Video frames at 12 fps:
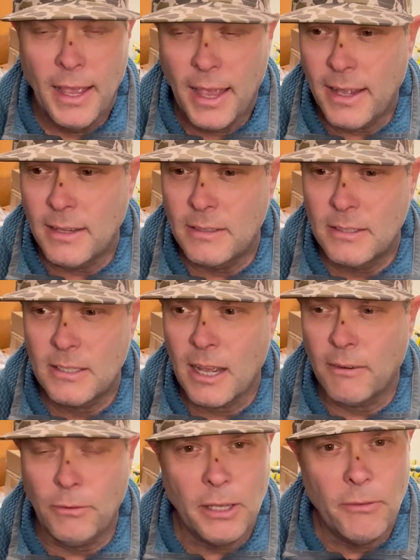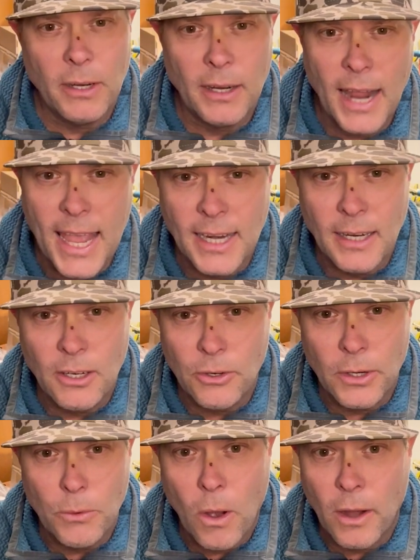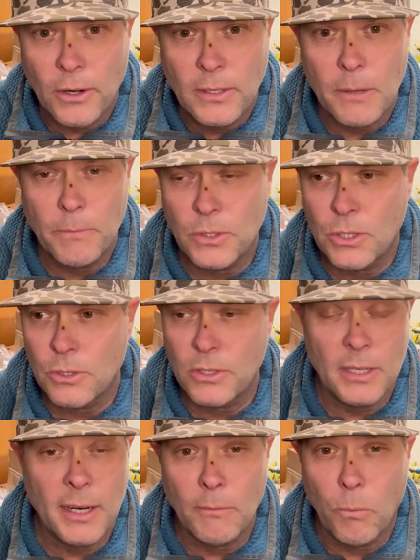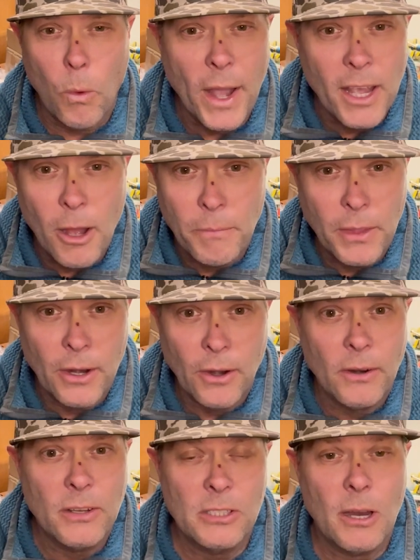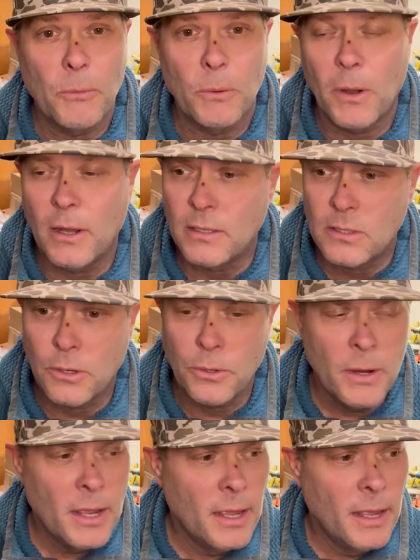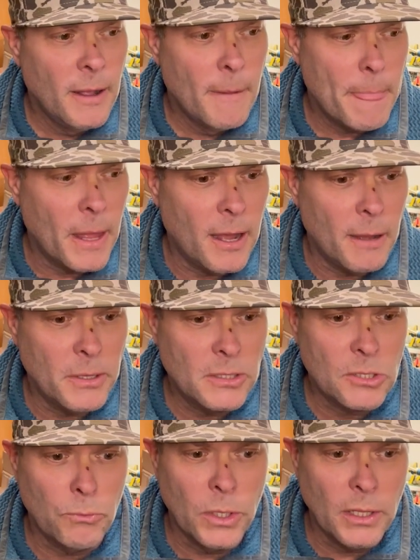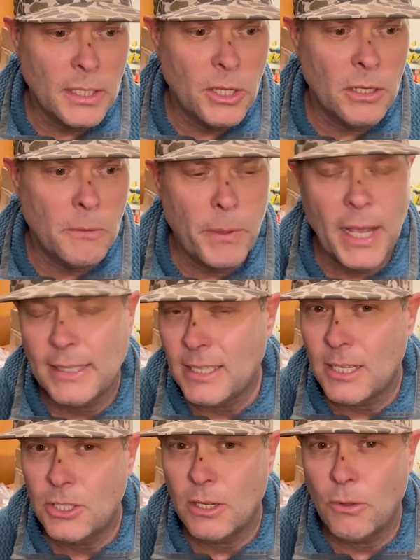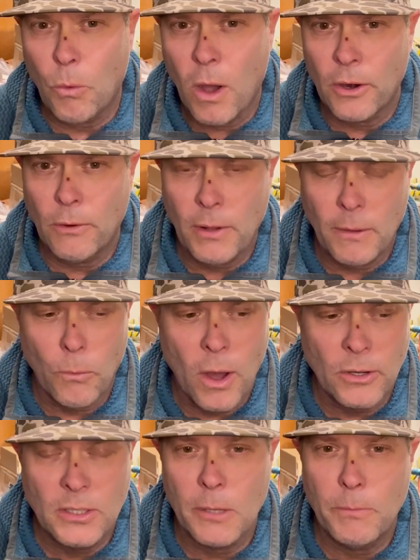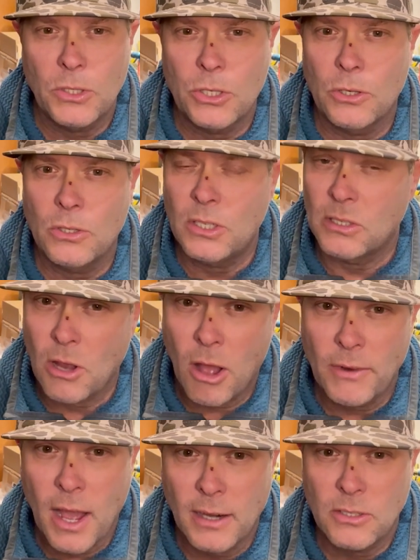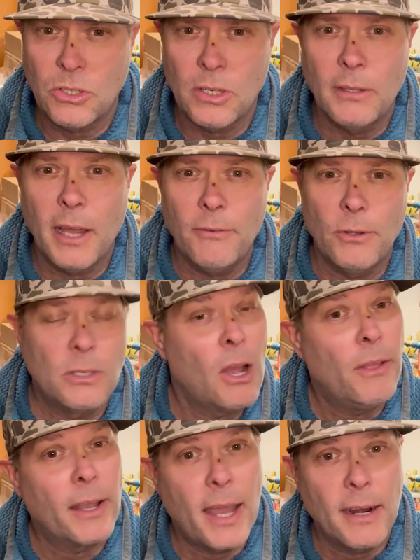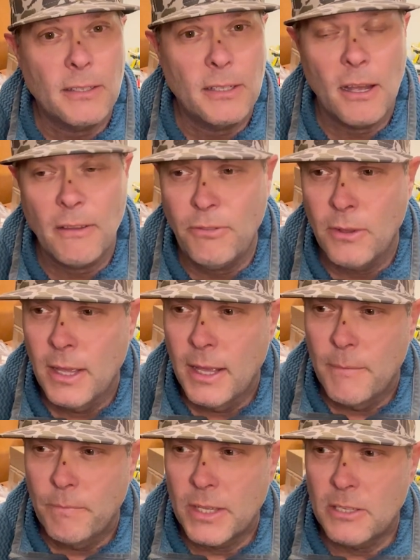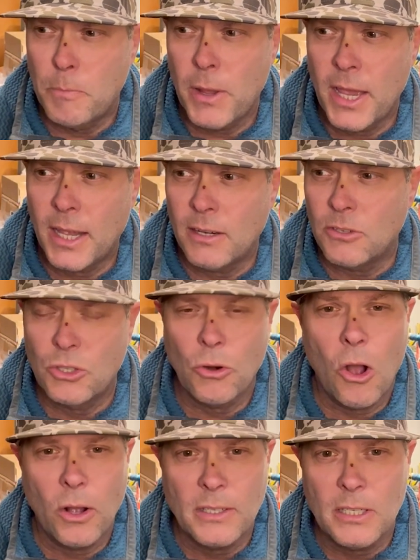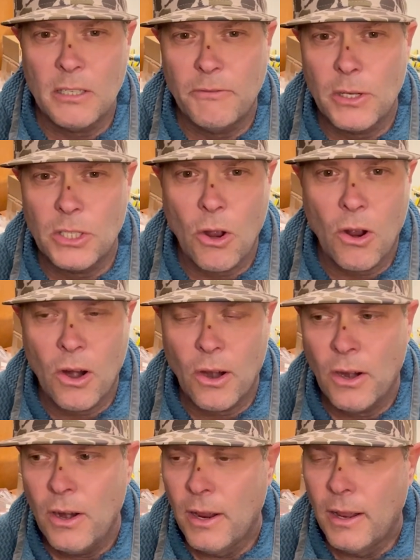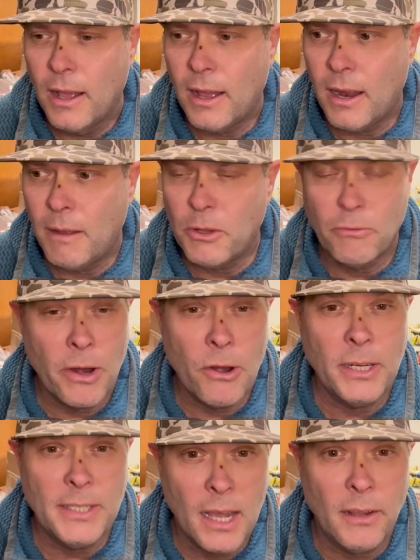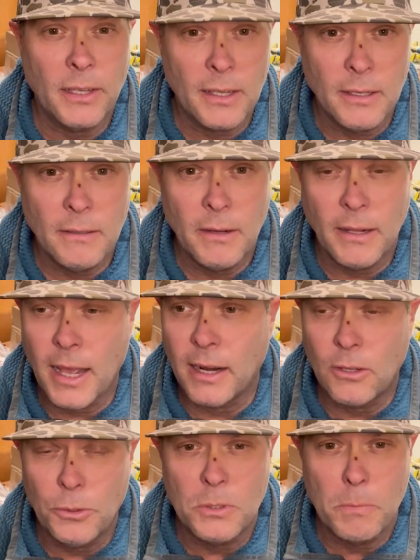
instead of living in 80-degree water temperatures and then way up there in the summer months. So it's really good to pay attention to water temperatures, dissolved oxygen levels, all that kind of stuff. As big and strong as these fish are, they're very delicate, and that includes